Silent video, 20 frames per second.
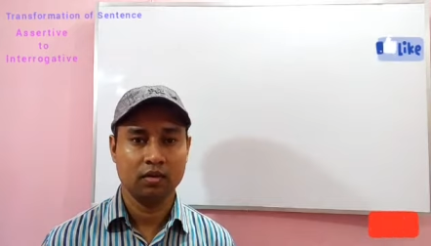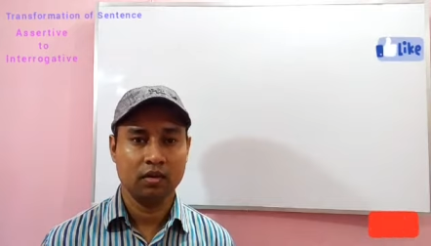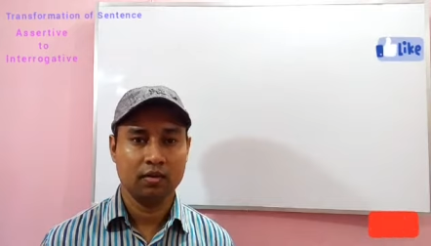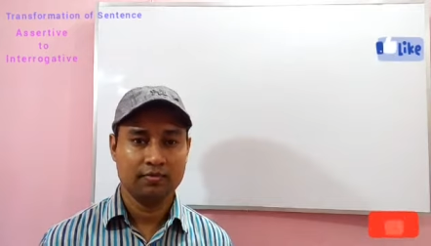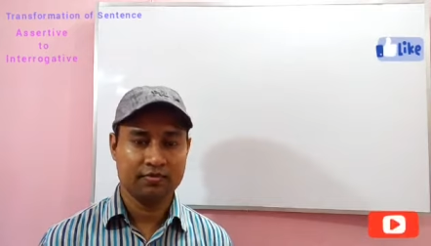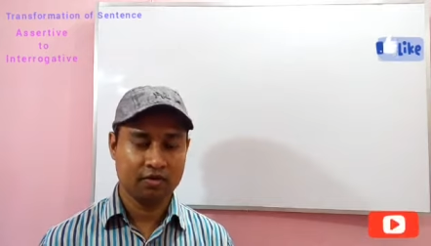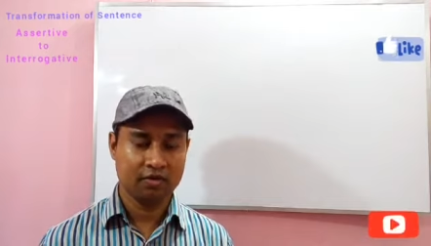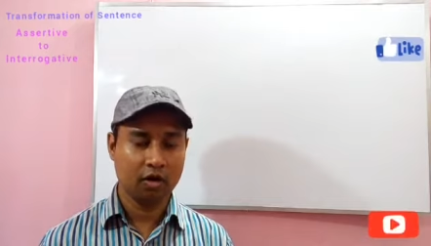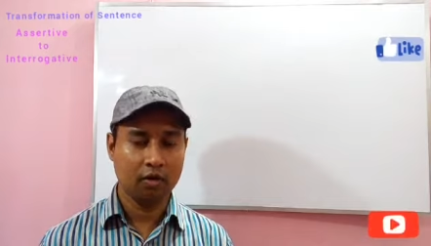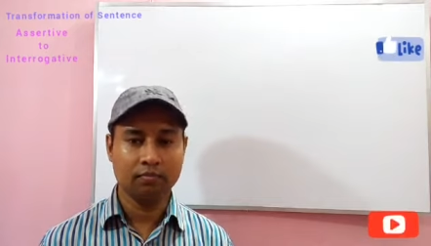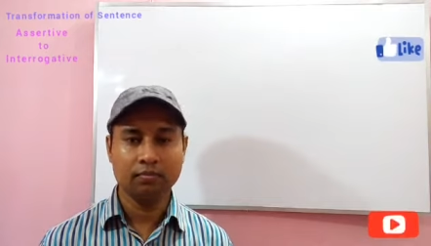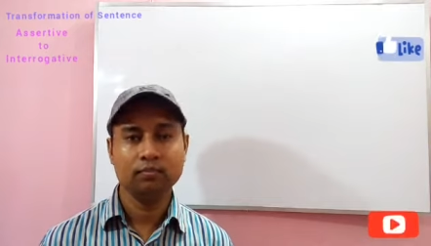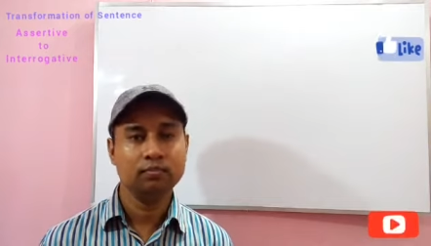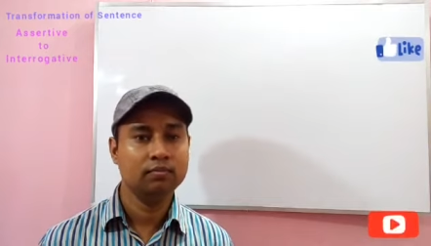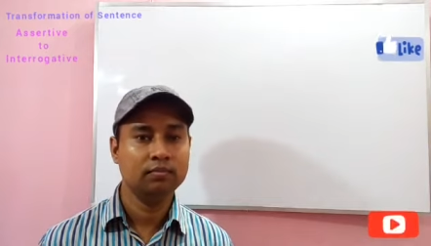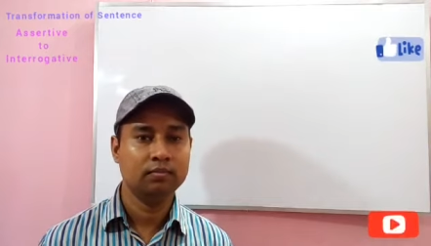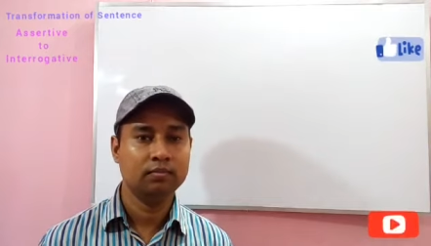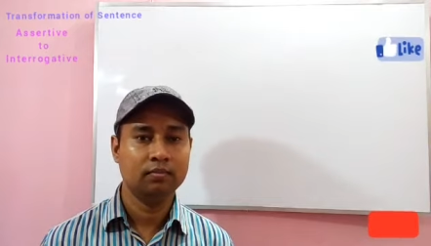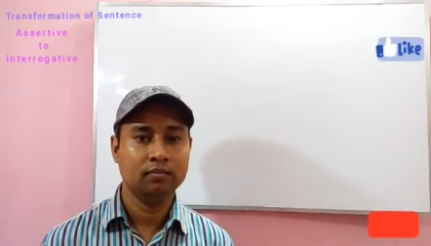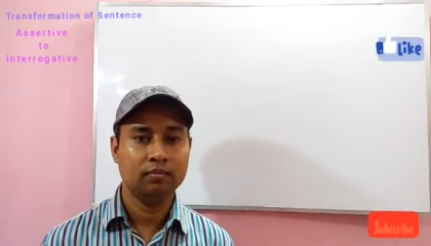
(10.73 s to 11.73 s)

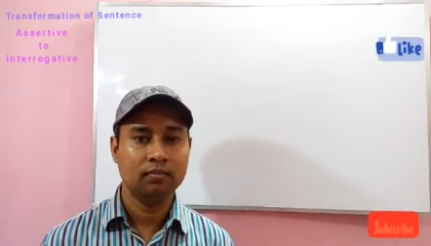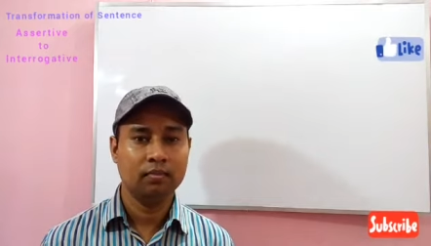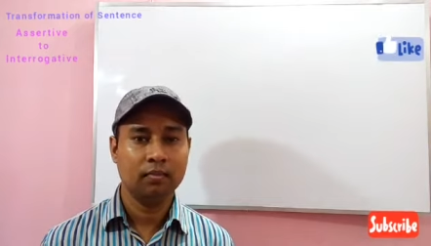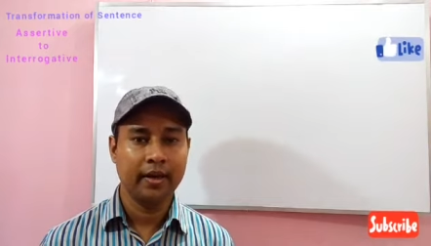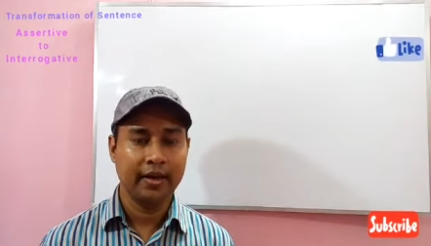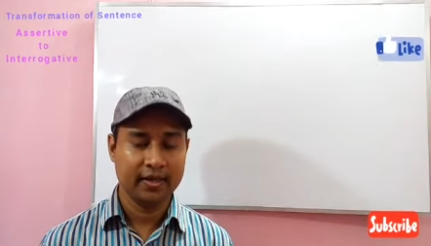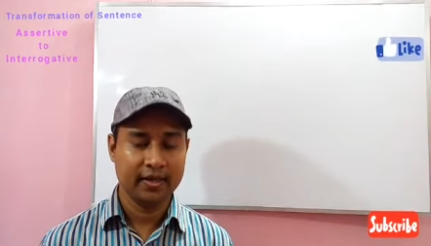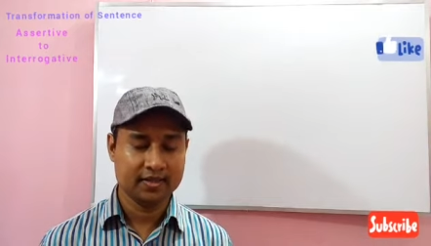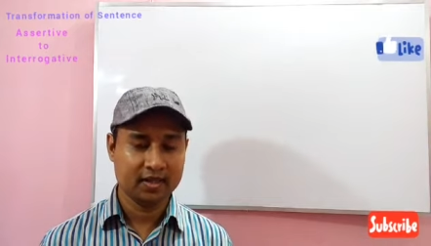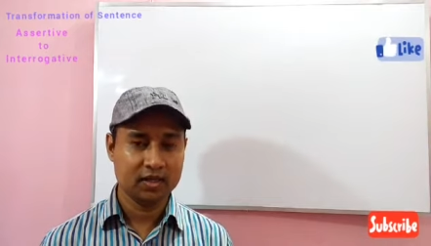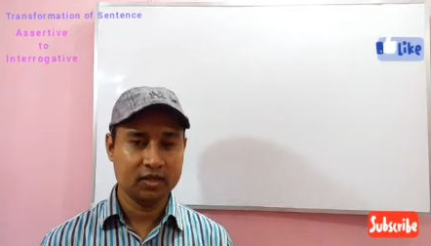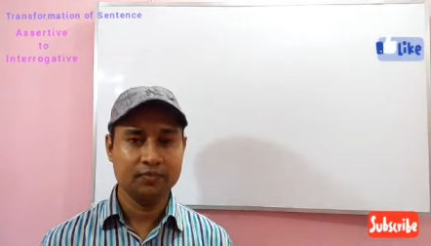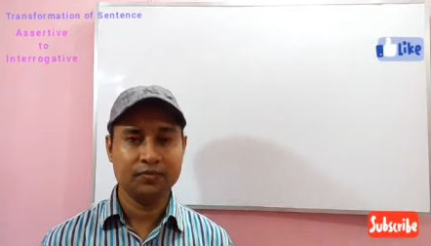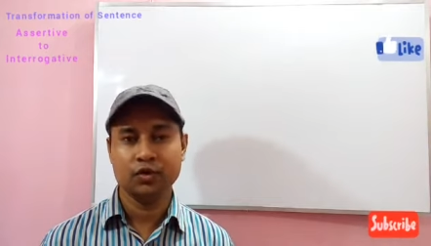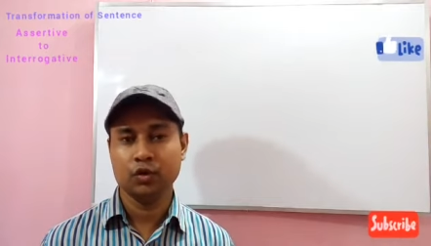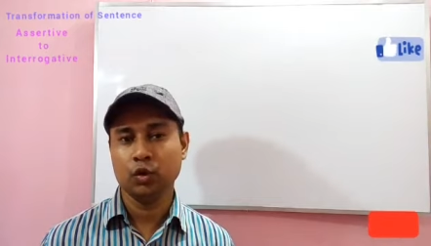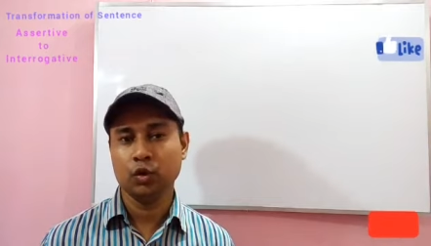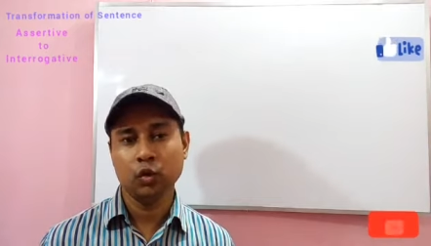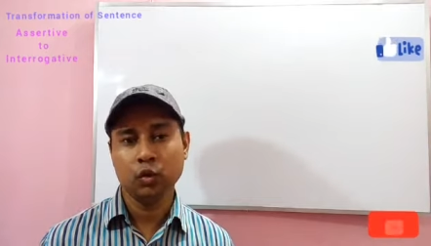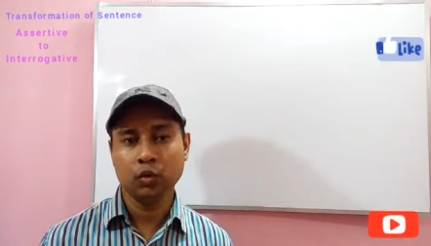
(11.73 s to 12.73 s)
from
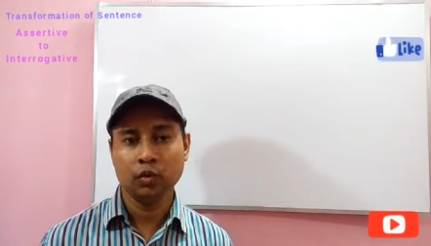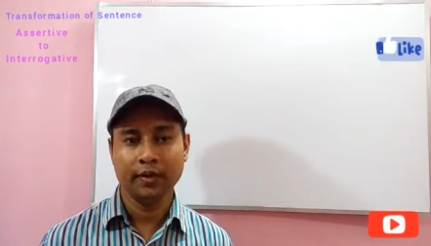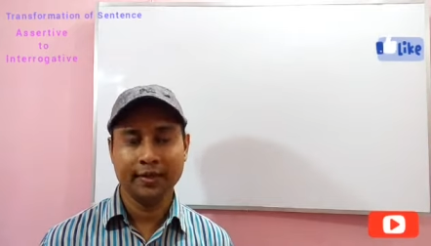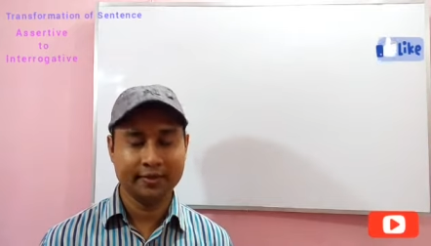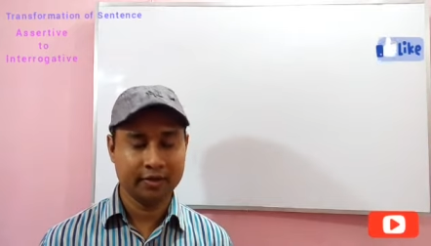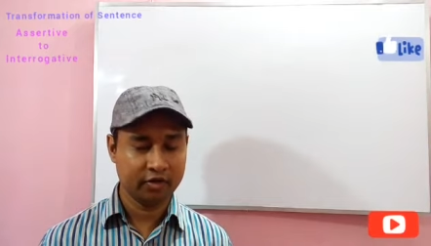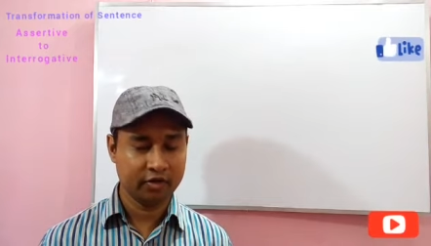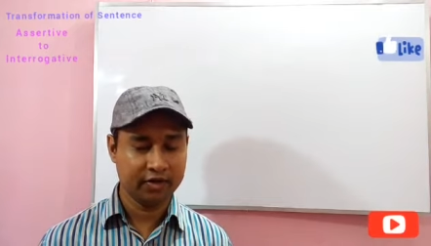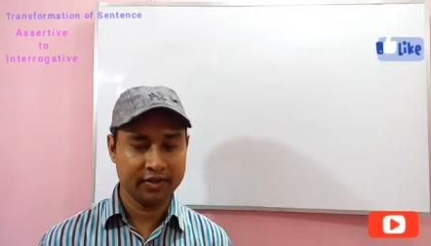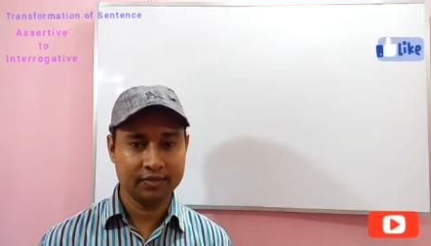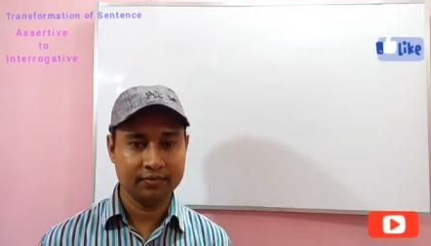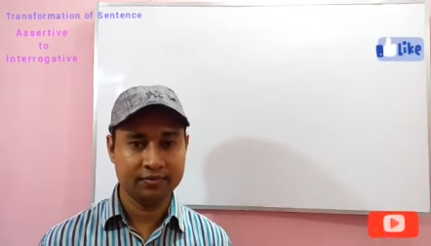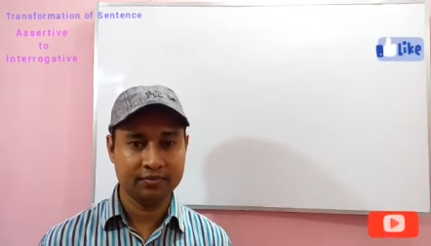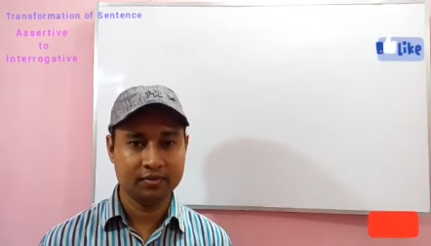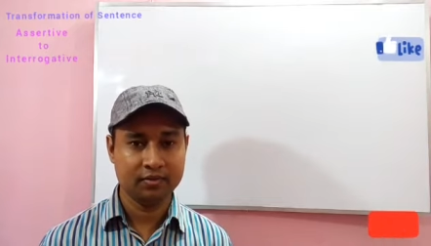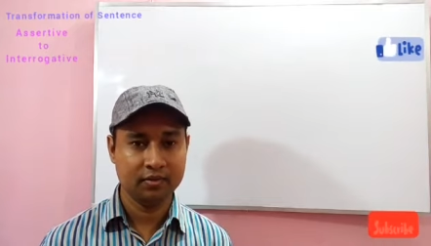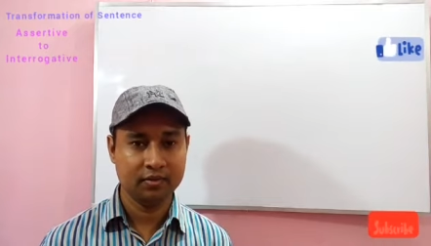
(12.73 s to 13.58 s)
assertive to interrogative.